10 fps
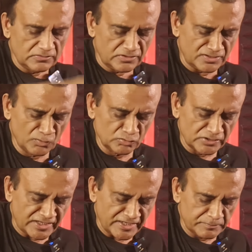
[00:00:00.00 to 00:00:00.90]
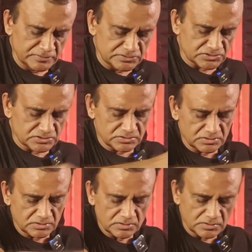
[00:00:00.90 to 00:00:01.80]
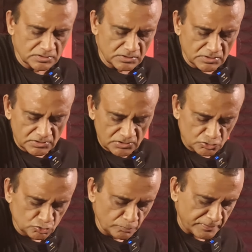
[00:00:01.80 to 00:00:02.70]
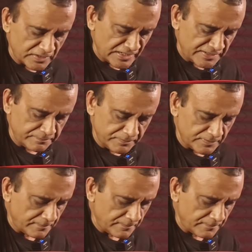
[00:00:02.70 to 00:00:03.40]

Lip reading: Remove the cables, super clamp.